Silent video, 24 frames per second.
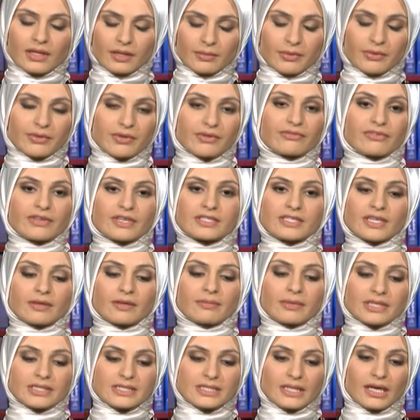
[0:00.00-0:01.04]
let me rephrase
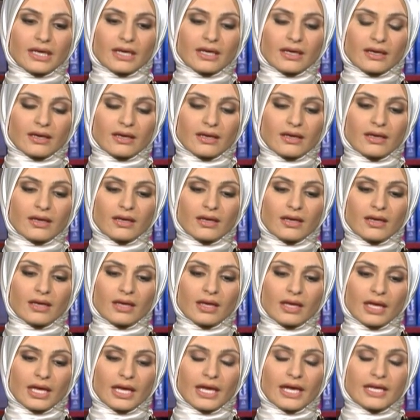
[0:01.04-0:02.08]
that by saying,
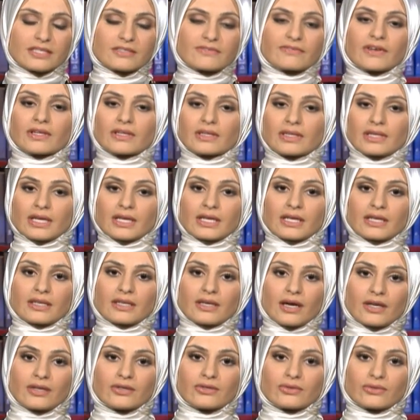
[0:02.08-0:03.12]
it has felt like an
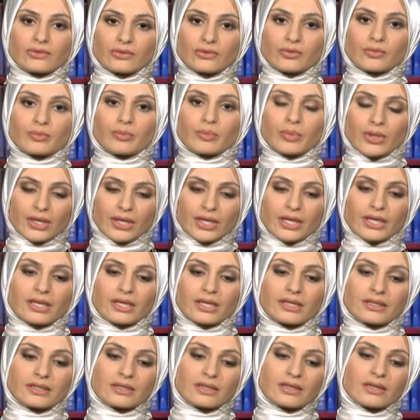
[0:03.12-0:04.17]
undue
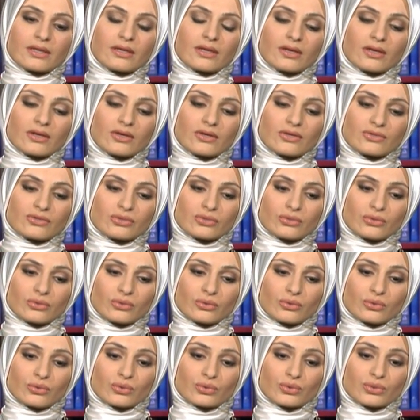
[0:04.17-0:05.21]
burden
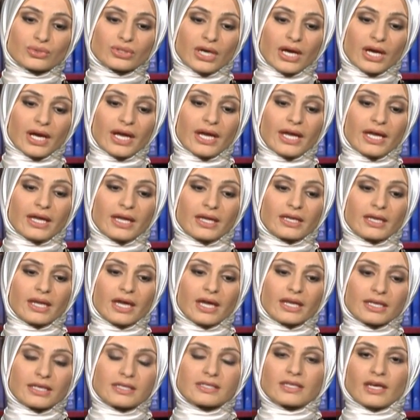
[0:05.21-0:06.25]
to try, and
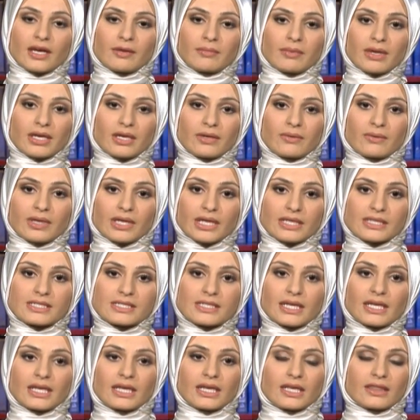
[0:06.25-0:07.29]
anytime anyone has
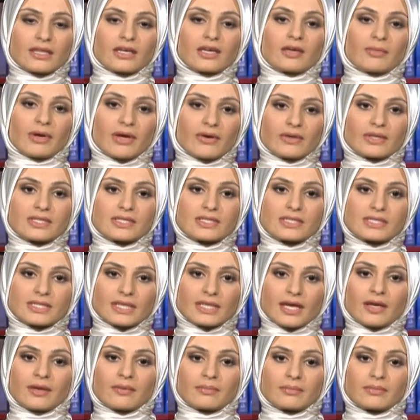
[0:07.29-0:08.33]
said anything about
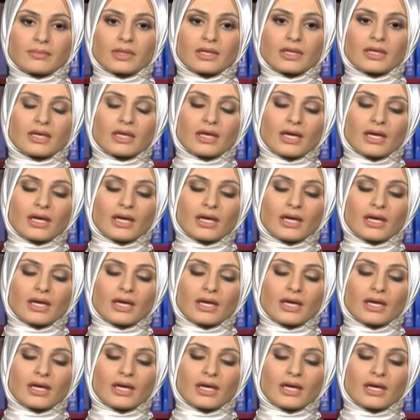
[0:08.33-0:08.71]
Islam,